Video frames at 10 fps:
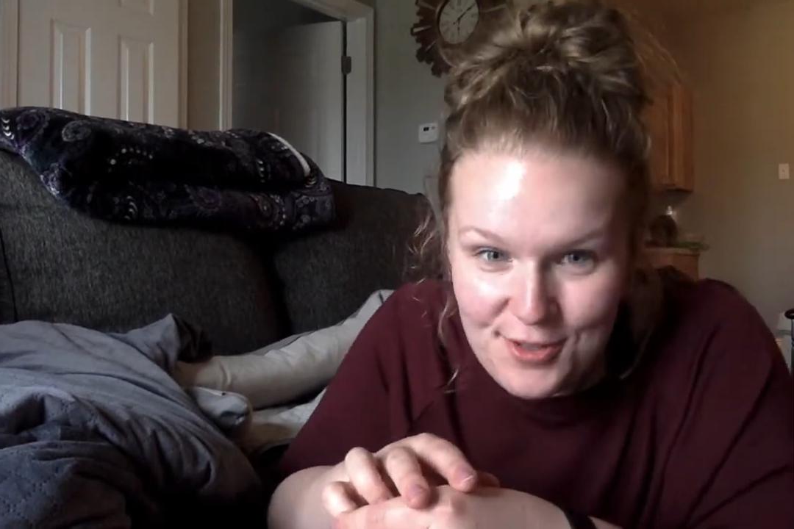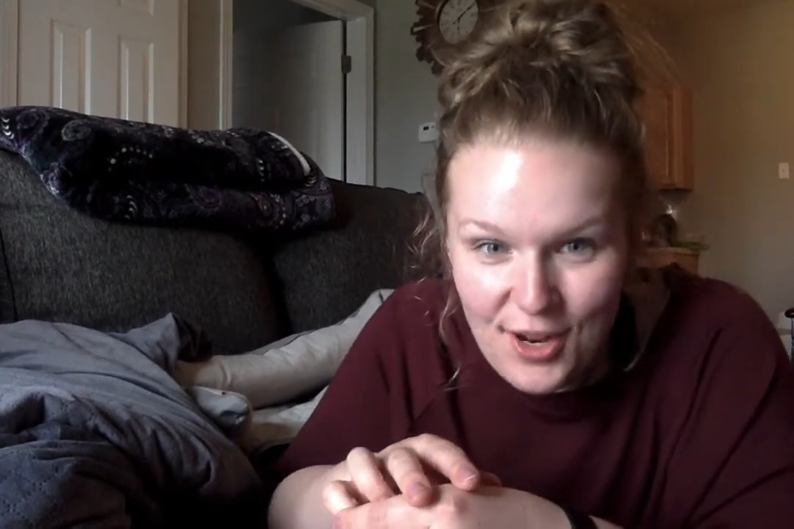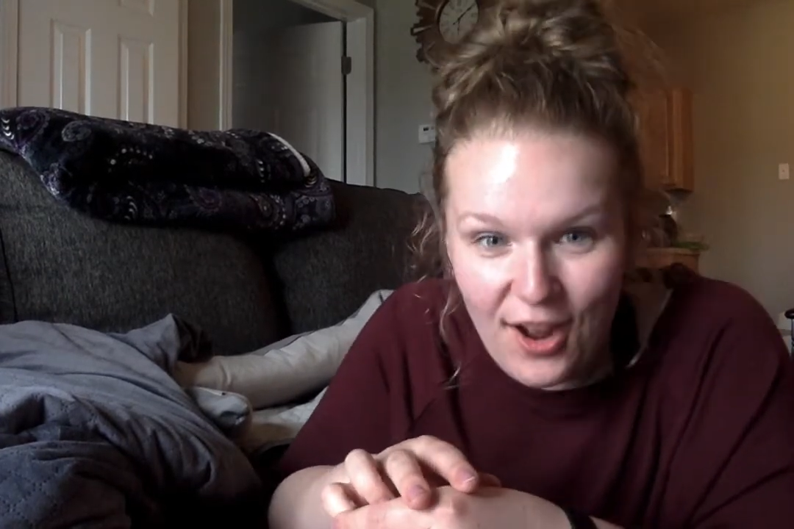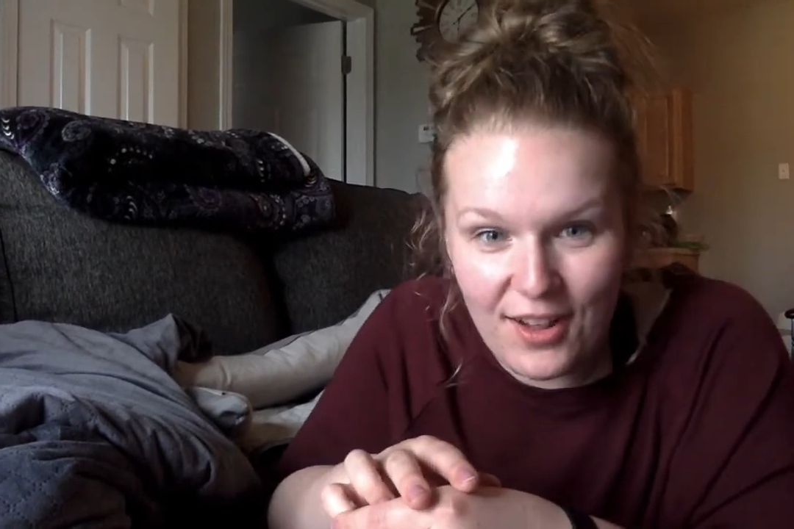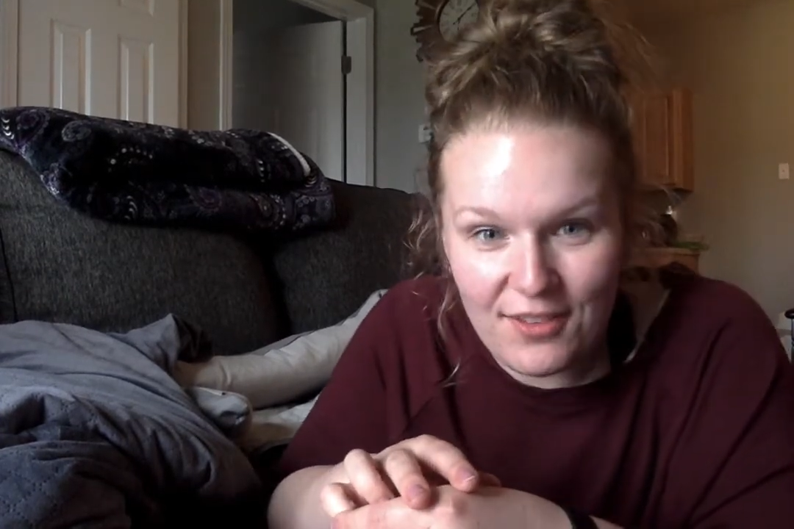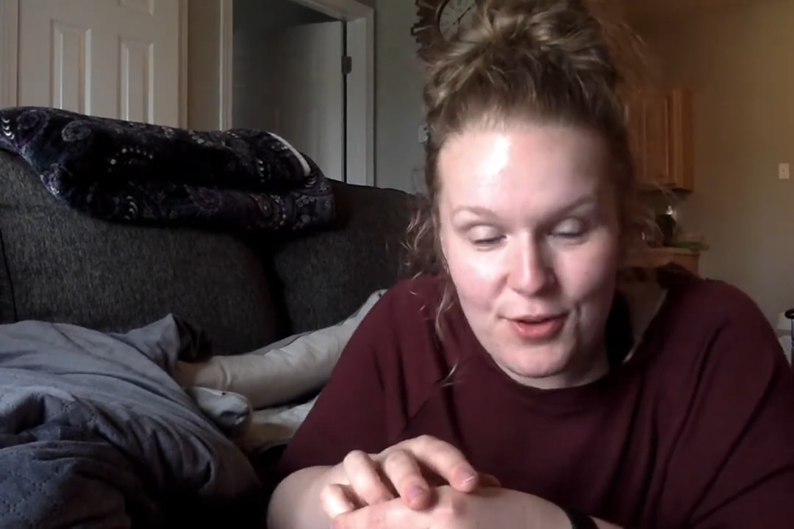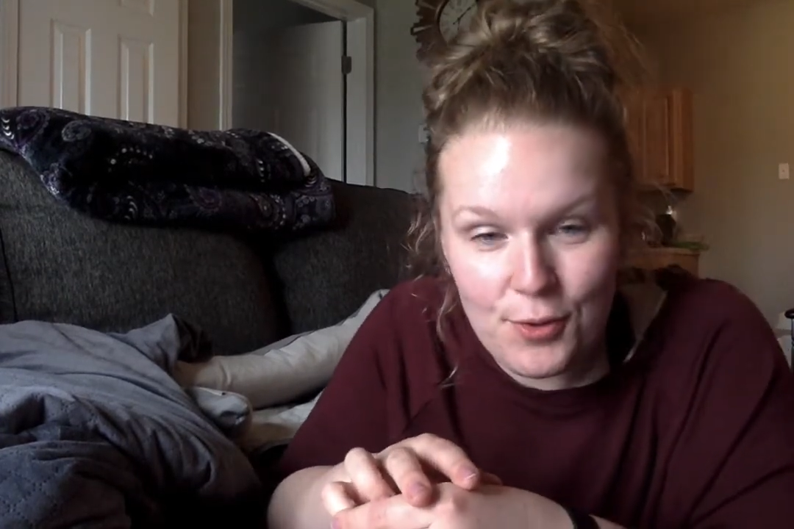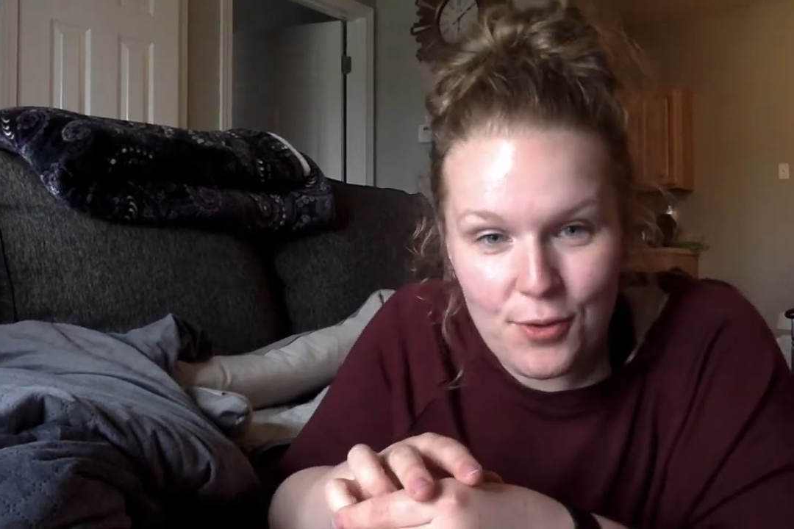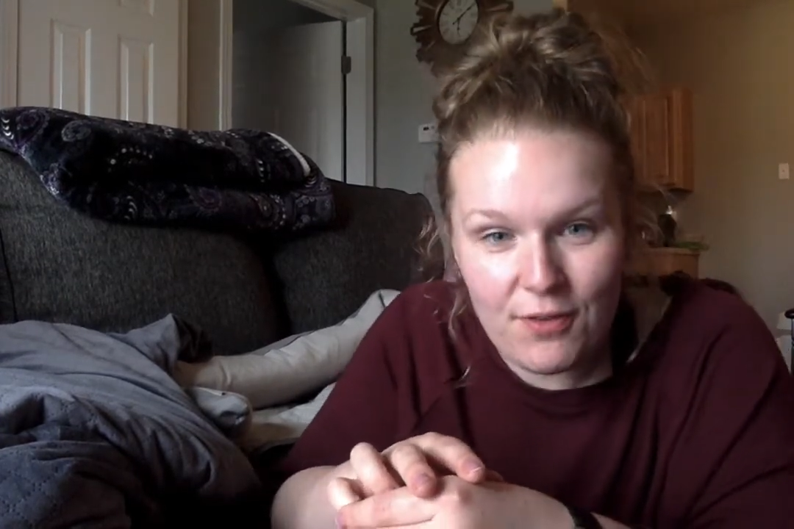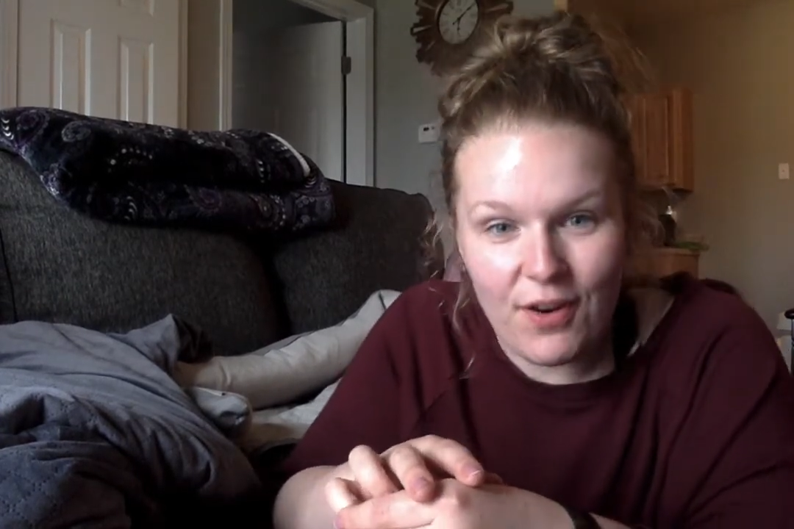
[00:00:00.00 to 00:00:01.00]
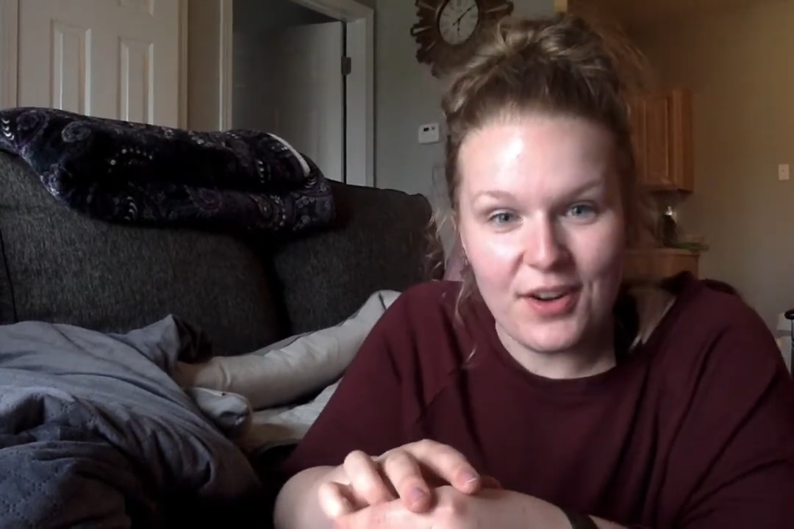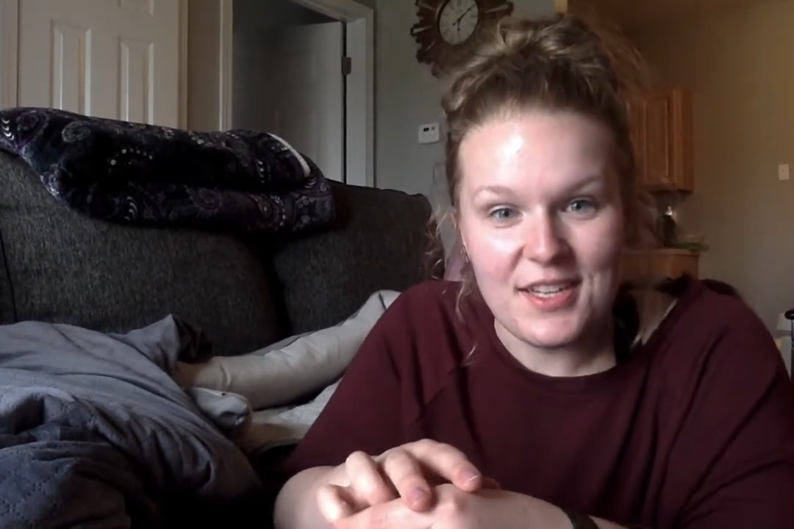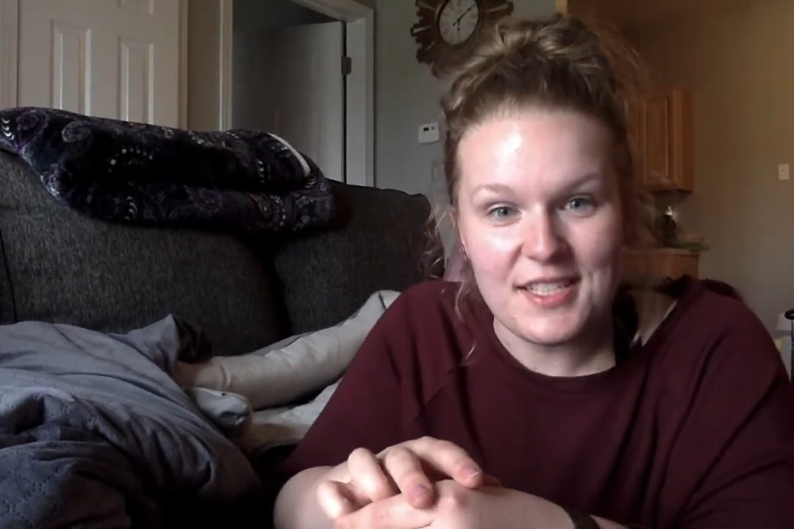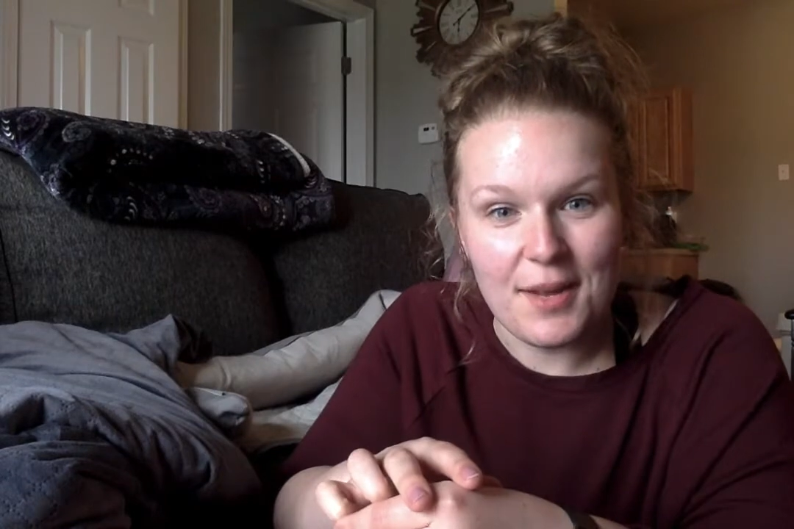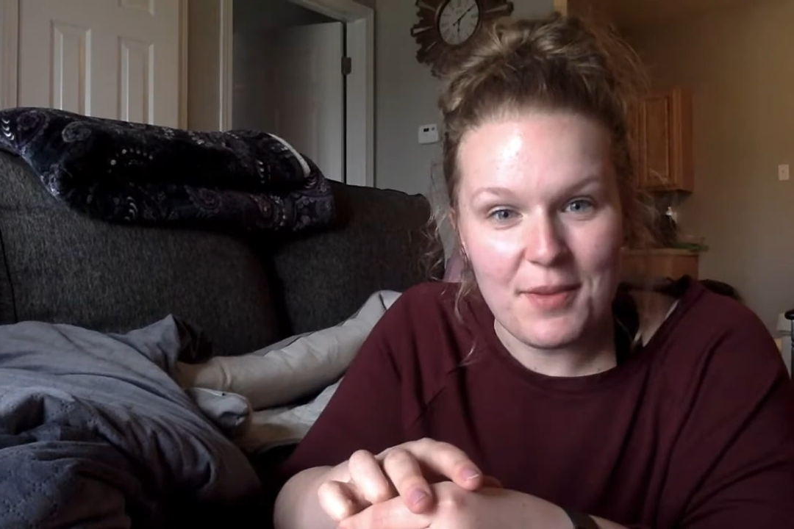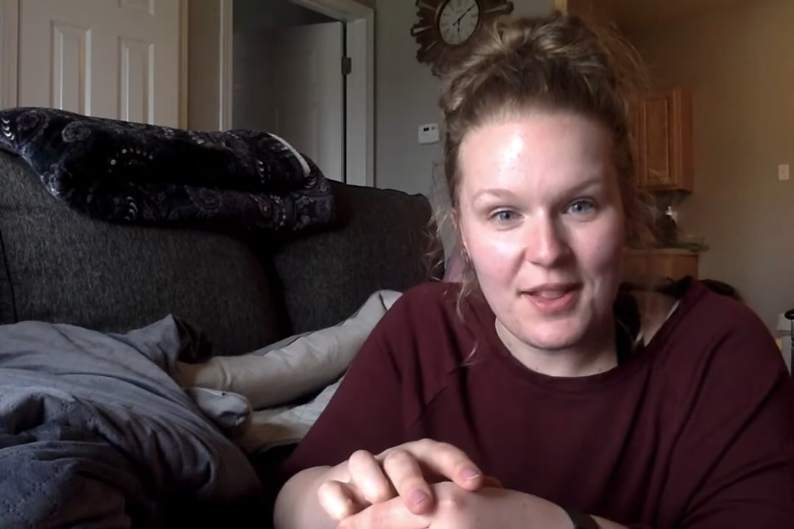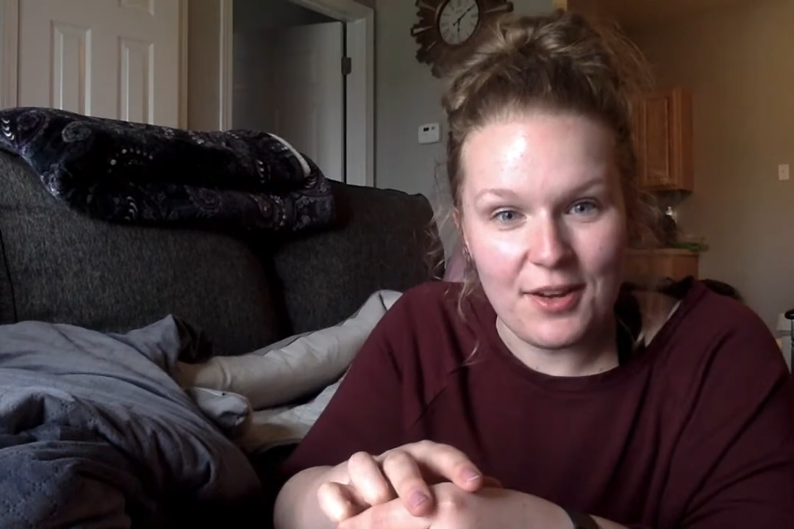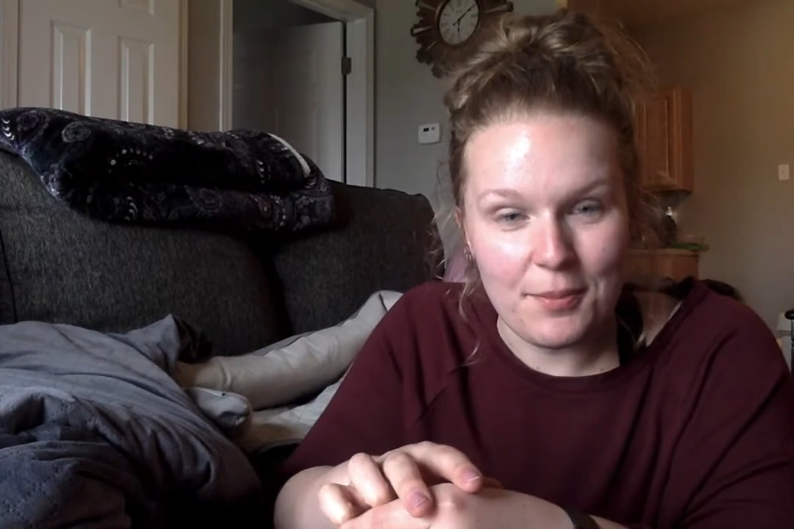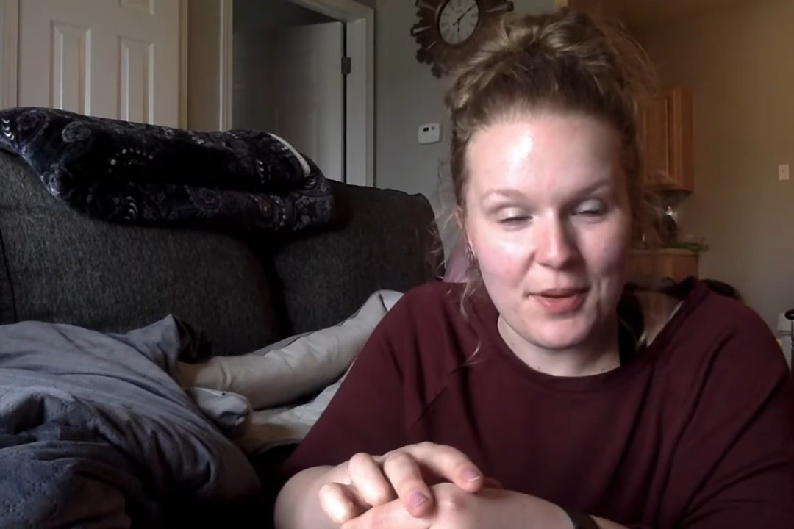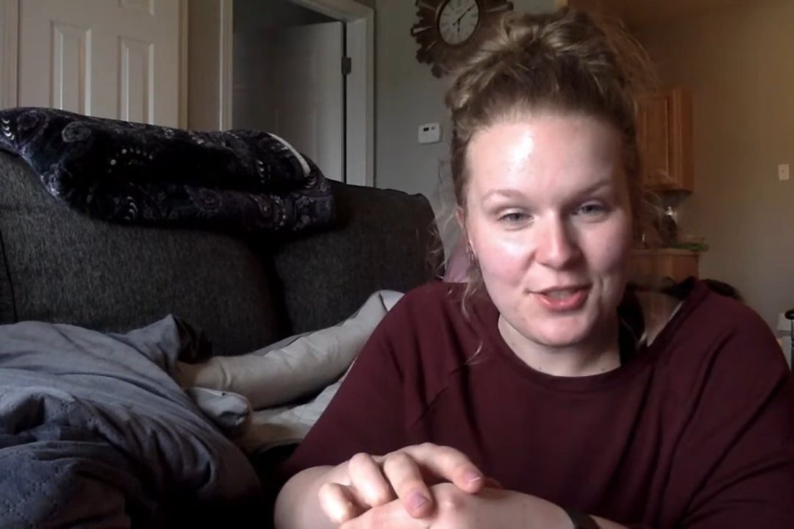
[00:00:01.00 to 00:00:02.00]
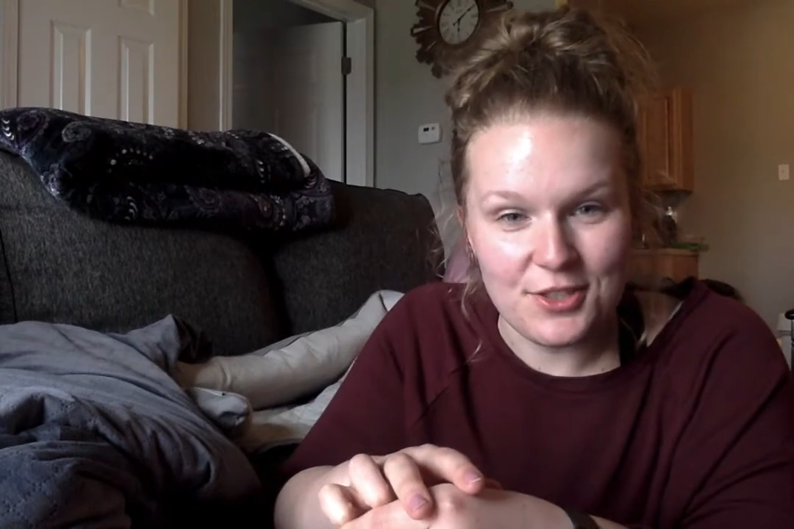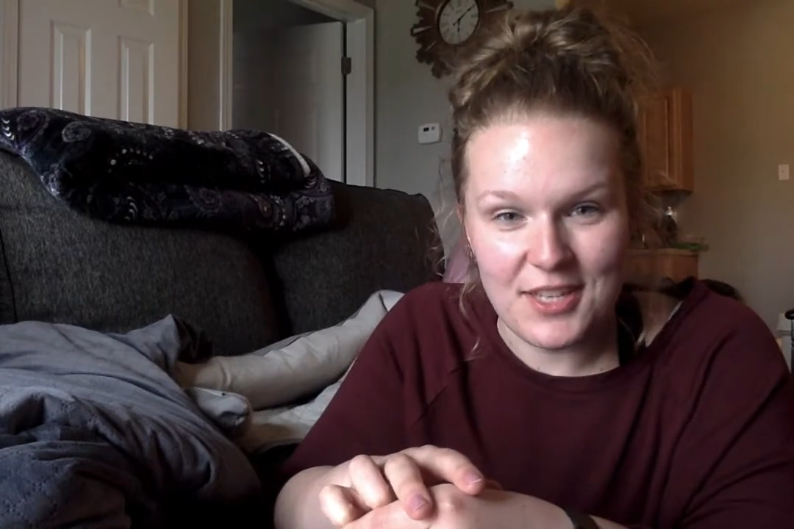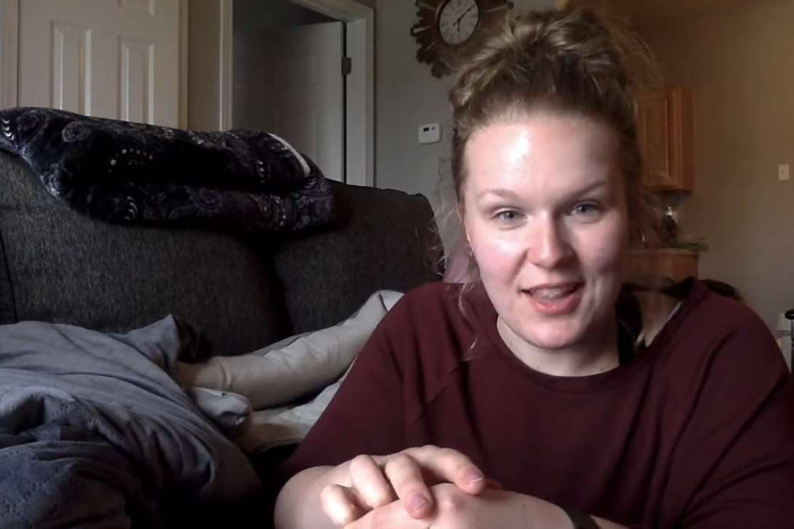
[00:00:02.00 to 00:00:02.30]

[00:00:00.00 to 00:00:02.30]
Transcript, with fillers: to all of you who have already sent me little pictures.